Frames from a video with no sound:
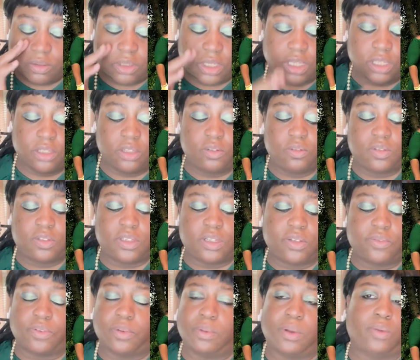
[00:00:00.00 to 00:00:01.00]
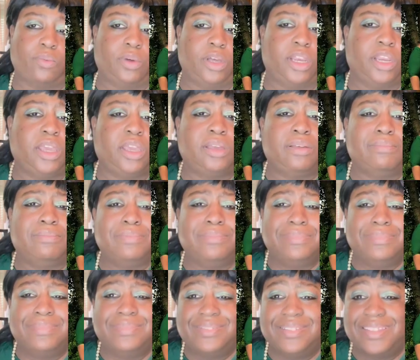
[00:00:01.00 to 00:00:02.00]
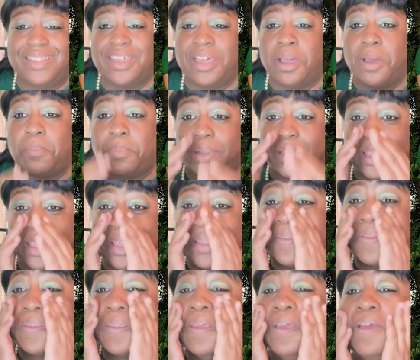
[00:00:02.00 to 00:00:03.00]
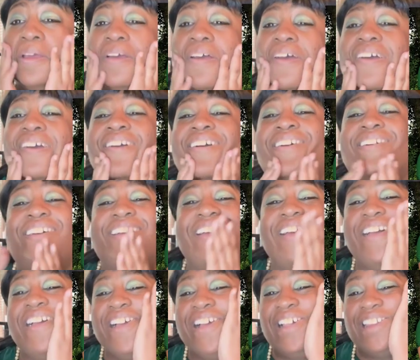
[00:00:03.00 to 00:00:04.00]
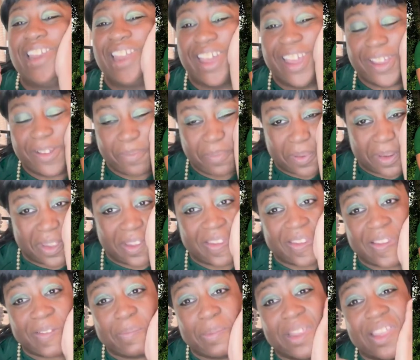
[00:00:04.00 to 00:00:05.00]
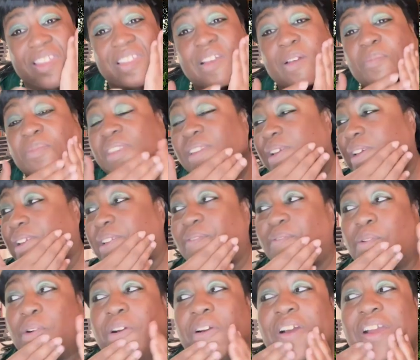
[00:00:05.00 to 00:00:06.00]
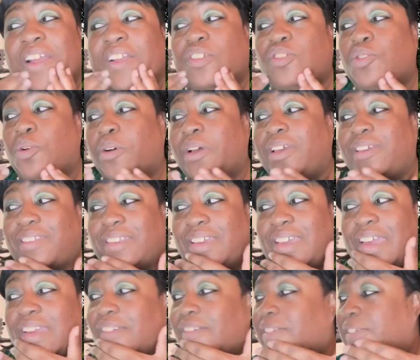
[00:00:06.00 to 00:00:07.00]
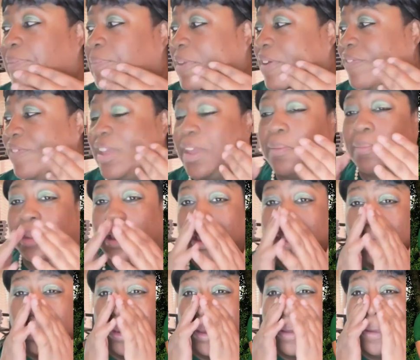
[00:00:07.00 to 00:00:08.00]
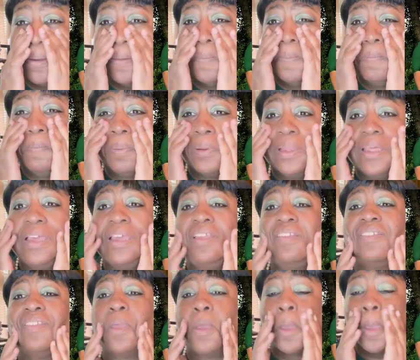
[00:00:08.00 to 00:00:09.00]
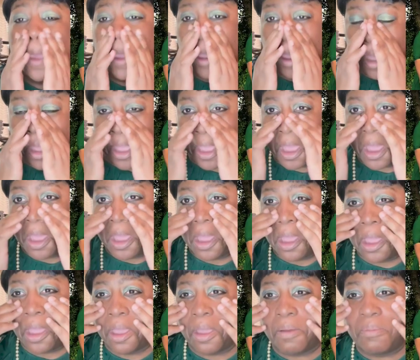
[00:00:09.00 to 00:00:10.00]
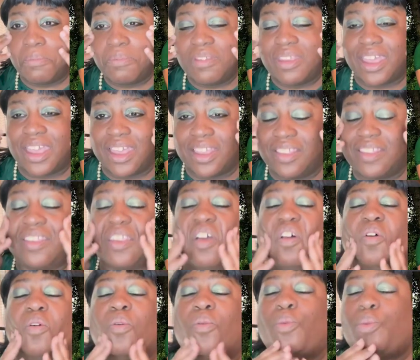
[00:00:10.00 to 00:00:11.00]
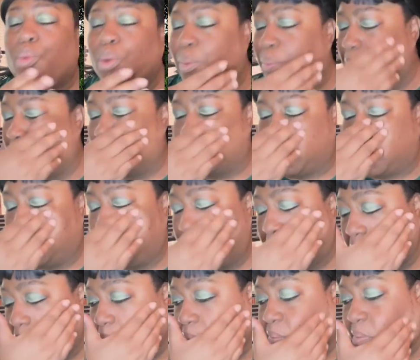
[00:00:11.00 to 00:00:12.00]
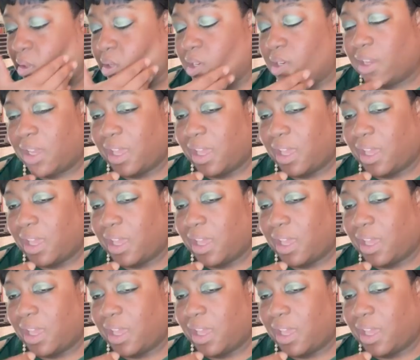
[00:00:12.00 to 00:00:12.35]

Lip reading: can you sing for my wedding? Please? Like, please come sing for a joyous occasion in my family. Please. And so we were gonna